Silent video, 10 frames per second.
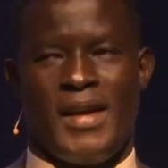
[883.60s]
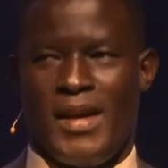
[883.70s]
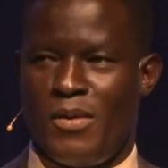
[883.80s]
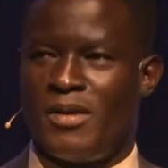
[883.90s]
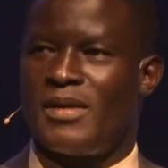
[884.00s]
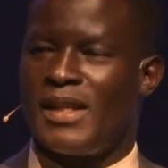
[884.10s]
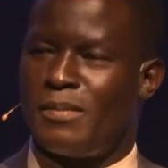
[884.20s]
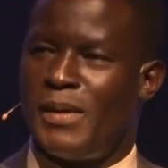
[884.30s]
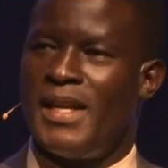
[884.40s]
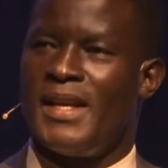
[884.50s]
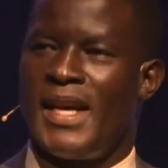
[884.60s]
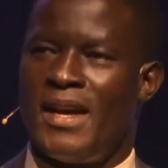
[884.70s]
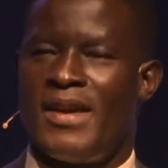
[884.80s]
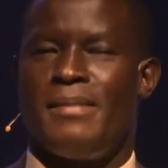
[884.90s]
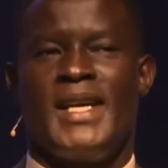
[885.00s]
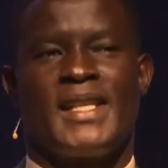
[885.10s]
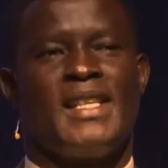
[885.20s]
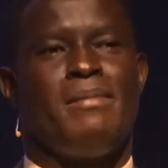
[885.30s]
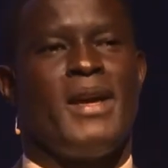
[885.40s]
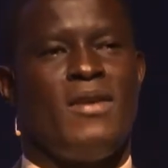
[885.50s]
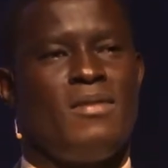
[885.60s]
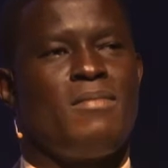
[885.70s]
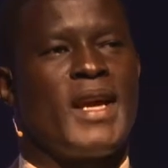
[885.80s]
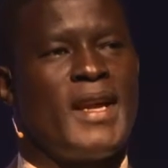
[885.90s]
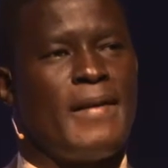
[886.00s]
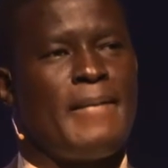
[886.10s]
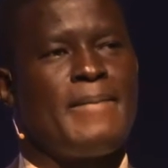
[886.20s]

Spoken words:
He was explaining how he abducted my own brother.